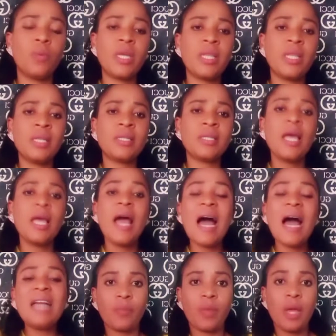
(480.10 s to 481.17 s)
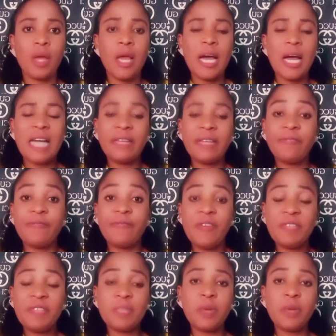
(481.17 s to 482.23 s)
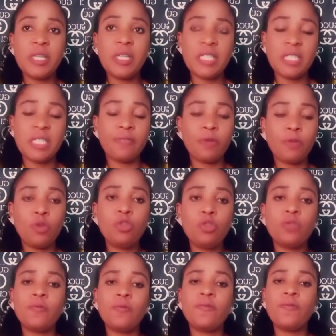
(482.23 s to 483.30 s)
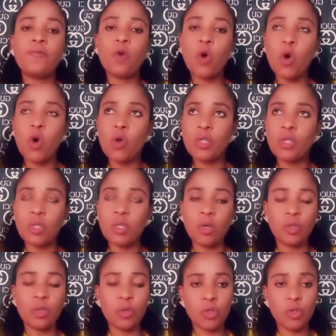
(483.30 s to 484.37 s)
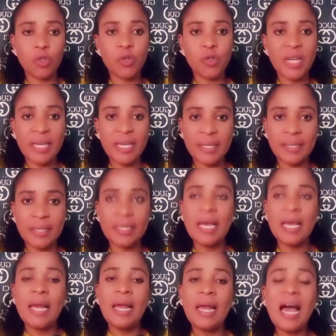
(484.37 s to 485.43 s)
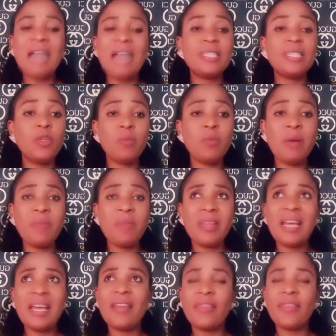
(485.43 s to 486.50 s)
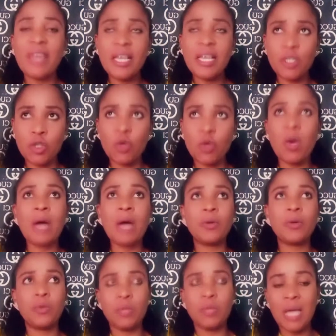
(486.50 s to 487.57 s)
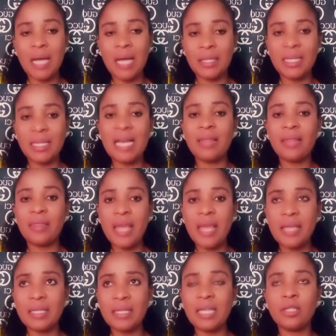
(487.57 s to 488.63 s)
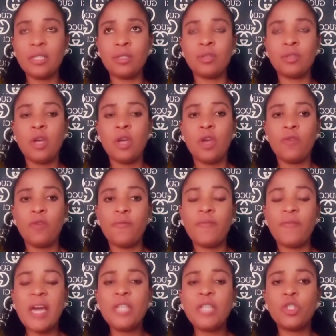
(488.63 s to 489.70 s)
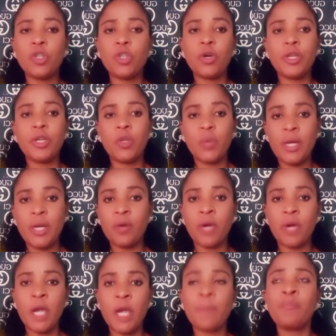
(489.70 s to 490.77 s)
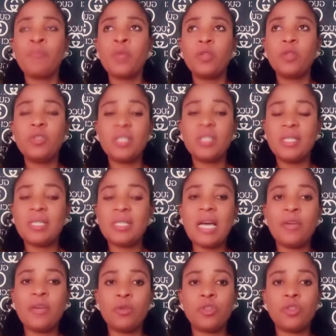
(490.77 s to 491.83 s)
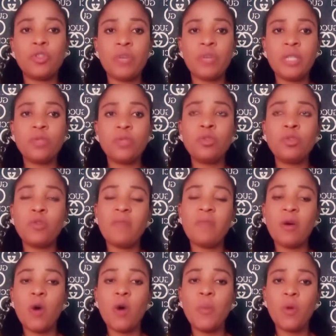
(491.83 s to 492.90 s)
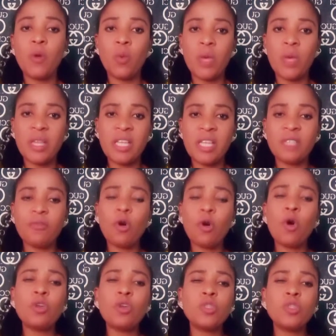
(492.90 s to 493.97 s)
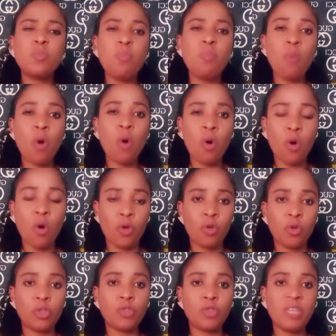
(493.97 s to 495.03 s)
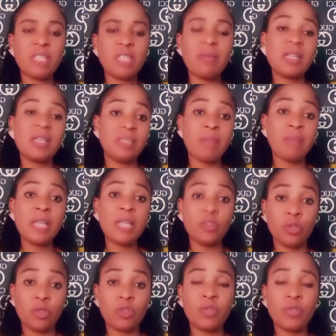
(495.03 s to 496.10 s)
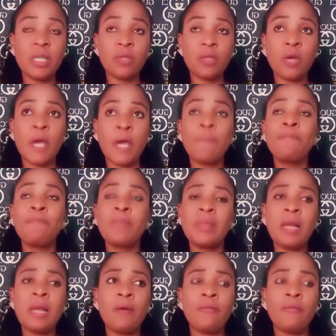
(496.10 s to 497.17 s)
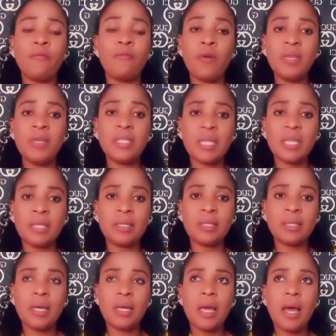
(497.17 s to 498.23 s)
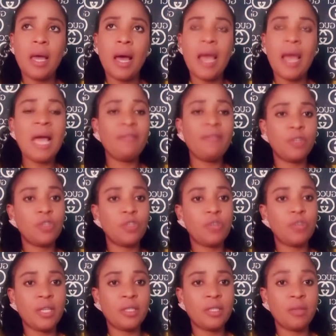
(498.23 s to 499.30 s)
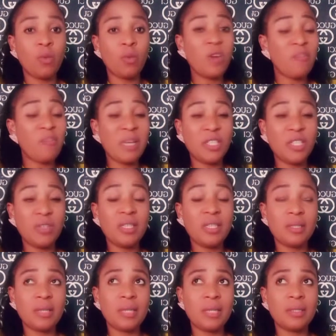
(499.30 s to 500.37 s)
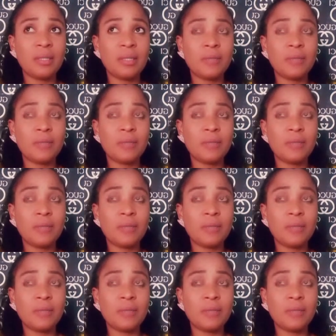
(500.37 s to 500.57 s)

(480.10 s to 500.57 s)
weakness. And the fifth point is for you to focus on your strengths. As a human being, there are things you are good at. There are things that you find joy doing, okay? Those things are your strengths. So to overcome your weakness, focus more on your strength. Maximize your strengths, okay? Now, for instance, I have a strength. One of my strengths is that